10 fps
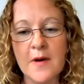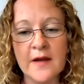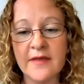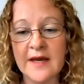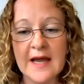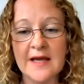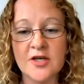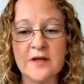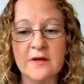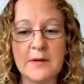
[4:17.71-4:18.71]
I think
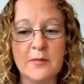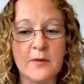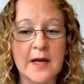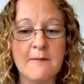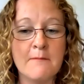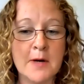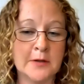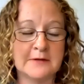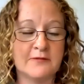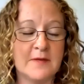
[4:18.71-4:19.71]
actually the people that get
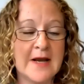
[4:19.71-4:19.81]
most